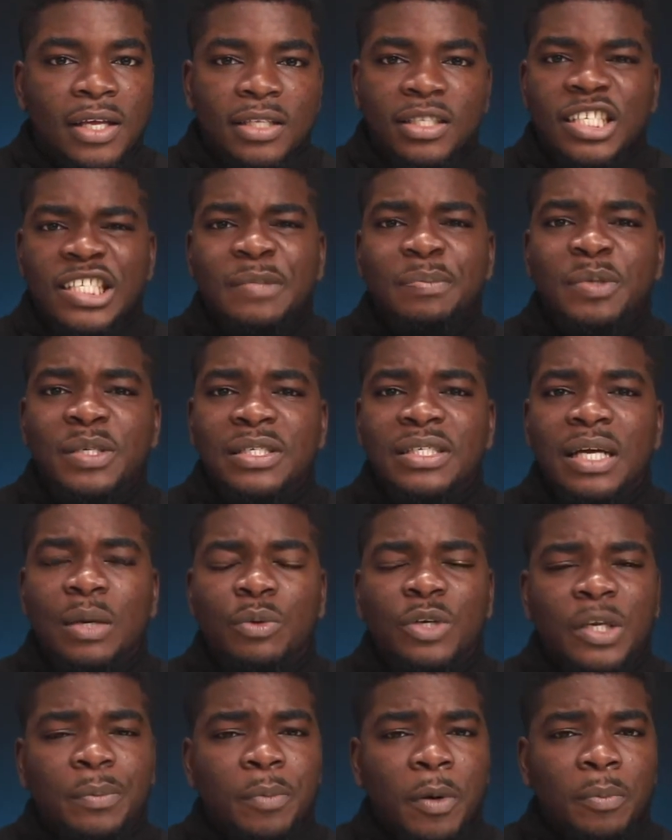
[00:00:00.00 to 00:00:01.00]
This means that
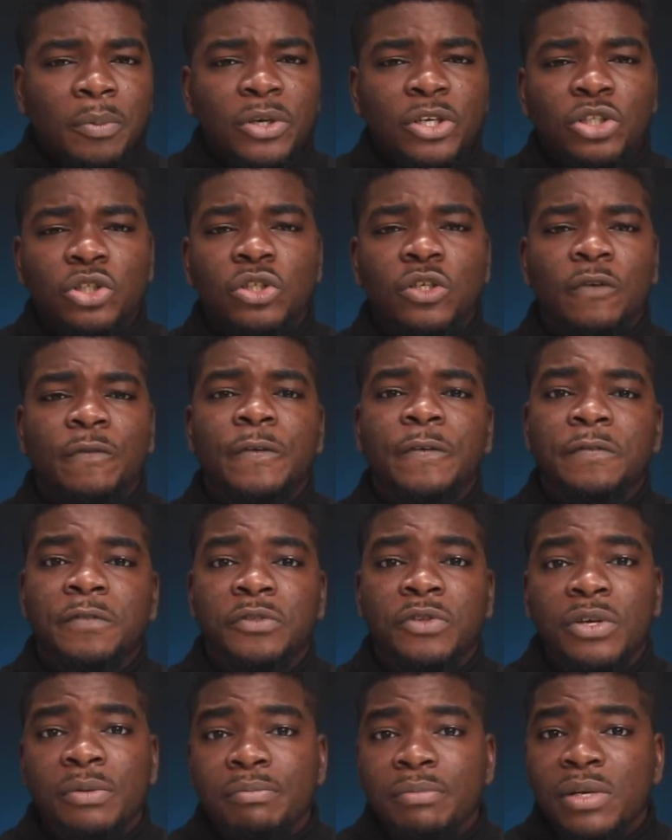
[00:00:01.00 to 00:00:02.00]
with a population of
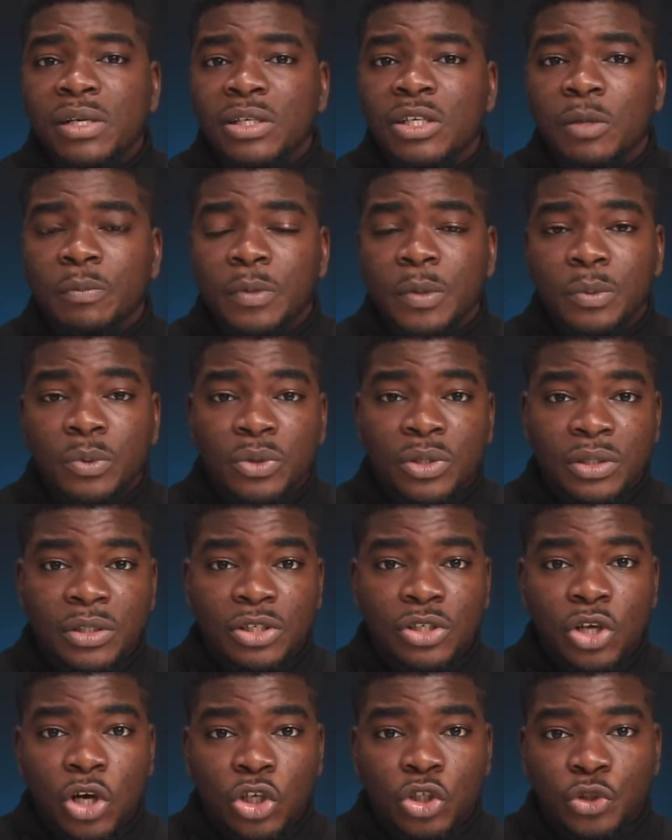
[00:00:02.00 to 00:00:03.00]
fifty-three million people in
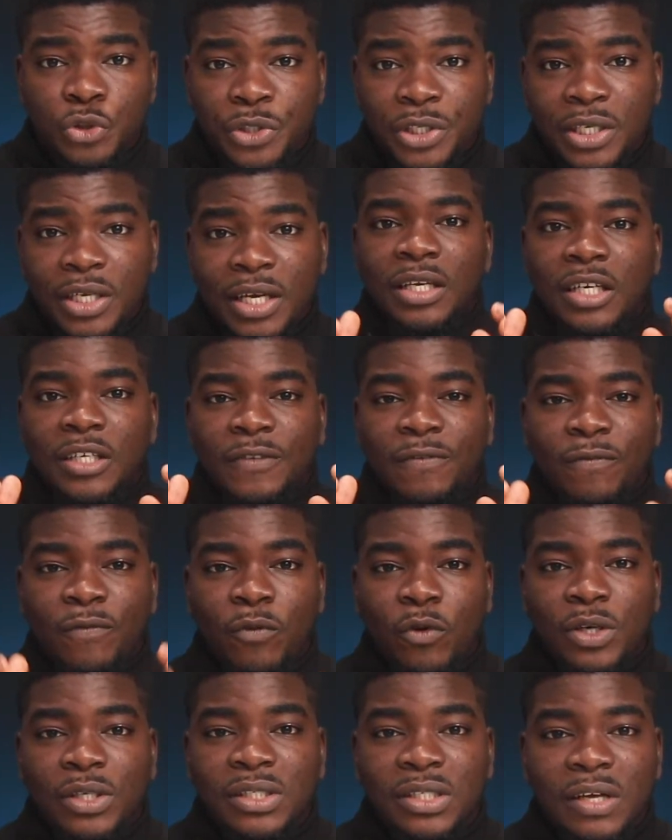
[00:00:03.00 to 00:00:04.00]
this country, there's
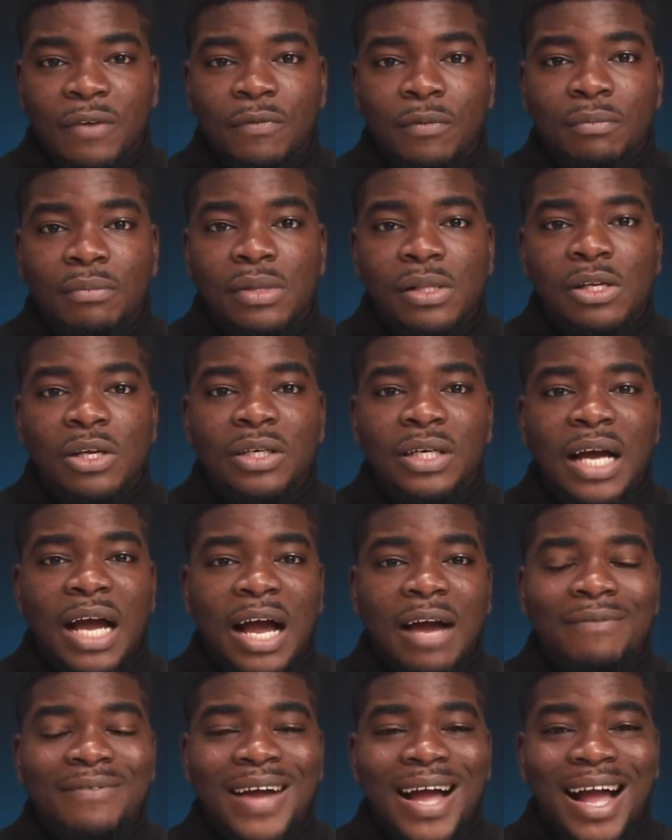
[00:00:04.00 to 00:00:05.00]
forty-seven million that
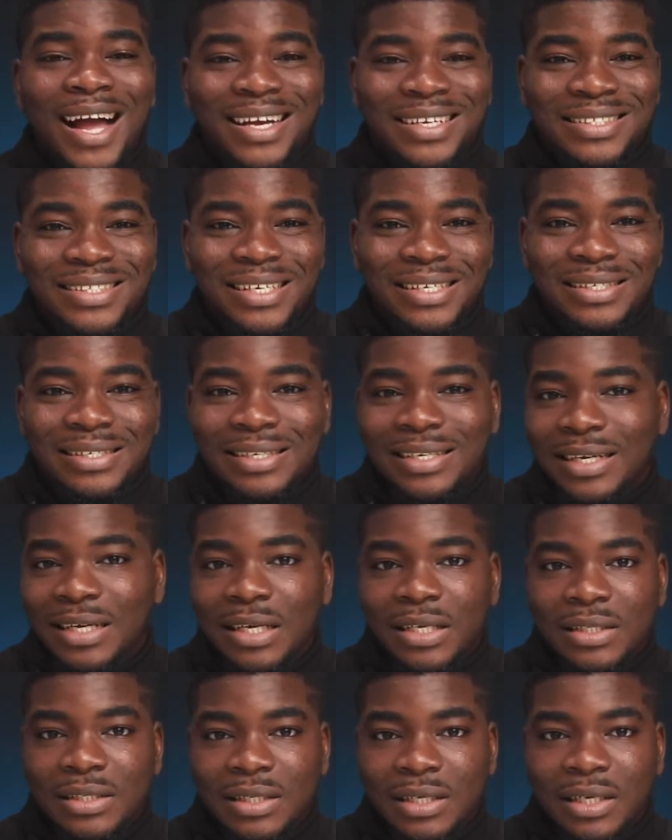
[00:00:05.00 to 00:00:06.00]
have access to the
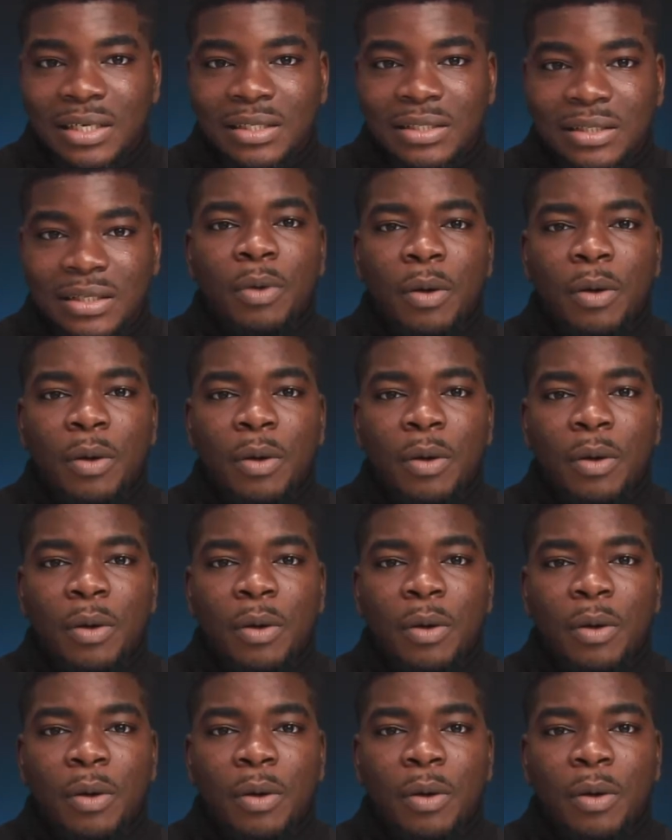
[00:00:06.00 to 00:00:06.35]
internet.